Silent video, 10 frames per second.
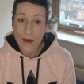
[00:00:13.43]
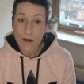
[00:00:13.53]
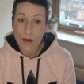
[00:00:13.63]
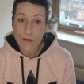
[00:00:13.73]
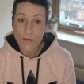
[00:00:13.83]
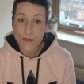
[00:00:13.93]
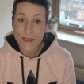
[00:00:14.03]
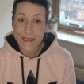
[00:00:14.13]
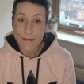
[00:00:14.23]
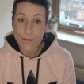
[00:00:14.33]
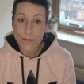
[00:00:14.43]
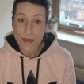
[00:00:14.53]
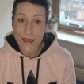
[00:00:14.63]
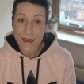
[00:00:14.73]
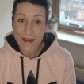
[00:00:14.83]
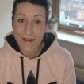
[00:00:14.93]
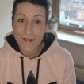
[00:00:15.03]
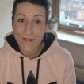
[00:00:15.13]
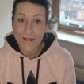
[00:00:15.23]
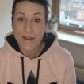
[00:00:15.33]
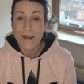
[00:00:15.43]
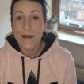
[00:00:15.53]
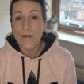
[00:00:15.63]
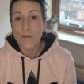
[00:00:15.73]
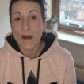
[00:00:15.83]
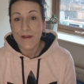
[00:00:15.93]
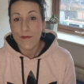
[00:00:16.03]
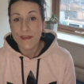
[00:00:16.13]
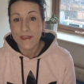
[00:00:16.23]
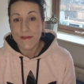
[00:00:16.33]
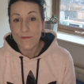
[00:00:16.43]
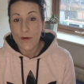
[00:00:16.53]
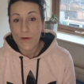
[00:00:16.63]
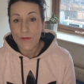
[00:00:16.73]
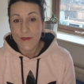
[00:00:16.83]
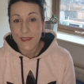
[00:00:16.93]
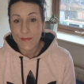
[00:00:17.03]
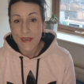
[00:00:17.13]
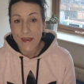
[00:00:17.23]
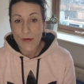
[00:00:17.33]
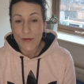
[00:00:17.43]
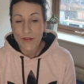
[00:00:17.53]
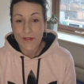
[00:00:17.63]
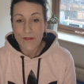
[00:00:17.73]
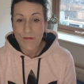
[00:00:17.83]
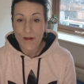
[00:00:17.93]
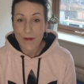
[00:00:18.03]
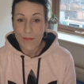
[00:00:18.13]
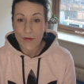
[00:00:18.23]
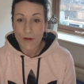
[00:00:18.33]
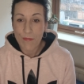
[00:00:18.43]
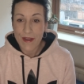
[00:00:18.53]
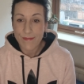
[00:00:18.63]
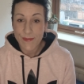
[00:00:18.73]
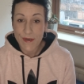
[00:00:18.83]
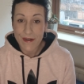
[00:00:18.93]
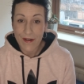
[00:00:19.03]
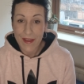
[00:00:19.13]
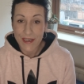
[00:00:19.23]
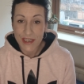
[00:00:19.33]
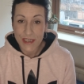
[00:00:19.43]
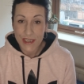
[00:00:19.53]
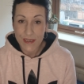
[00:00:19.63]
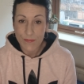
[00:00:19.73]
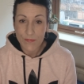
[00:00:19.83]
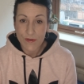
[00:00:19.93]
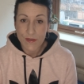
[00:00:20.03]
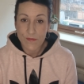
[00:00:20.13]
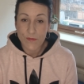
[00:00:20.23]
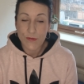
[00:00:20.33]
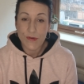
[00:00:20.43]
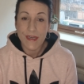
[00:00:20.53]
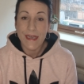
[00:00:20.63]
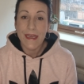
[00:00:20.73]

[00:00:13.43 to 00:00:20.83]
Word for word: how I was big girl, what was wrong with me, all the different problems, my relationship with food.